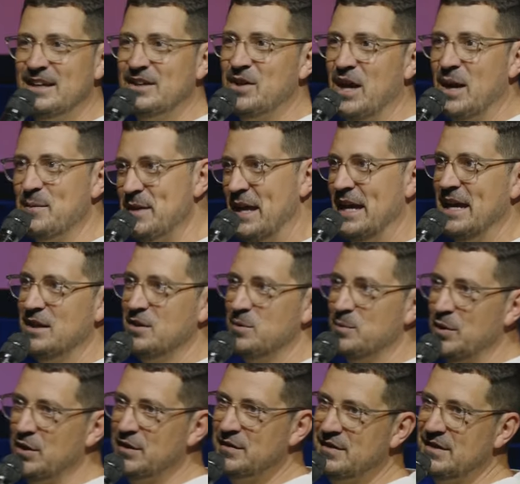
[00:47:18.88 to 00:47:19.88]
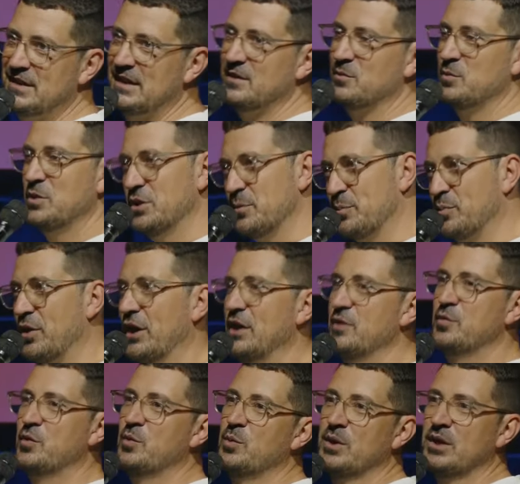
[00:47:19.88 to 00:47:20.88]
Grab the hand of a person. We're going to pray
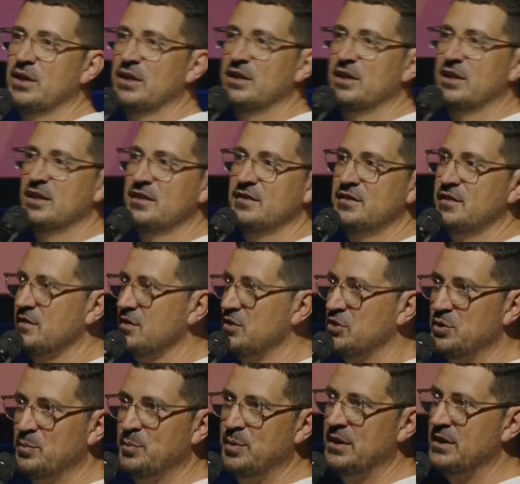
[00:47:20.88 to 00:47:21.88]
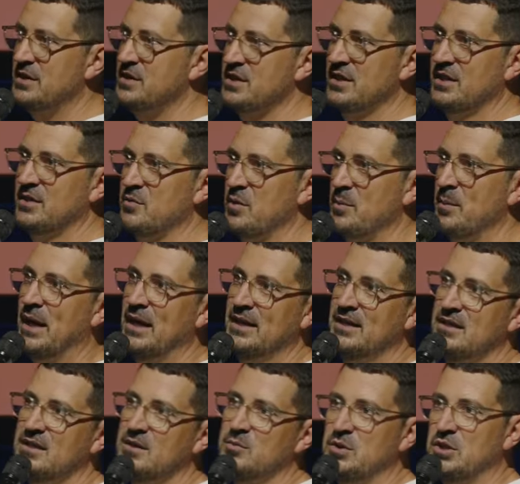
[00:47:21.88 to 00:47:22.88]
for one another. It's just a good picture and a
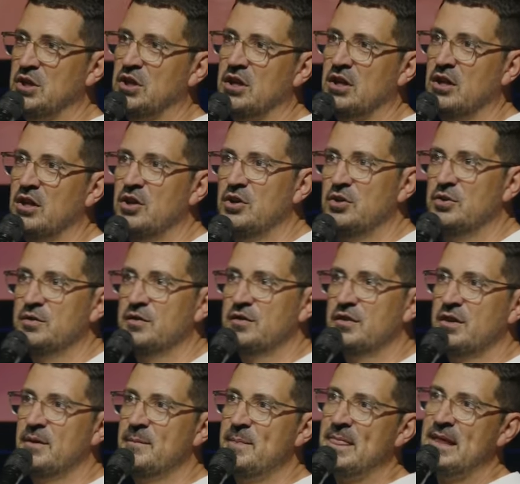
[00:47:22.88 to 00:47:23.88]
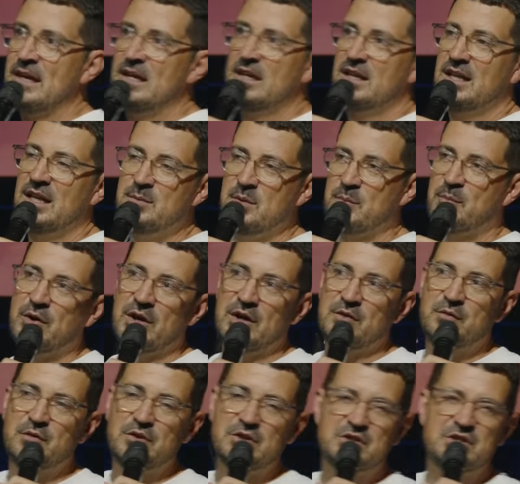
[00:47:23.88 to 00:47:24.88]
reminder that we're not alone. So let me pray
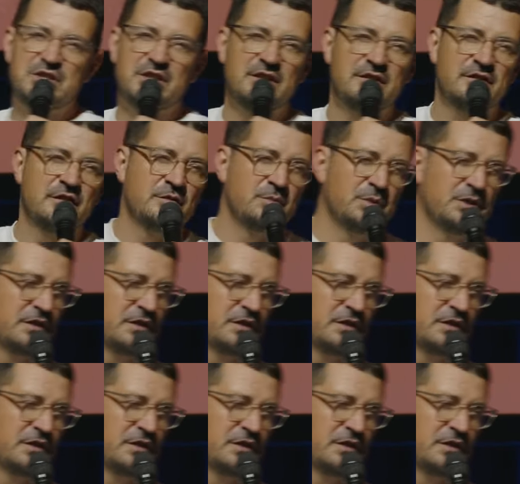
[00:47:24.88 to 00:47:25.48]
for you. Jesus, we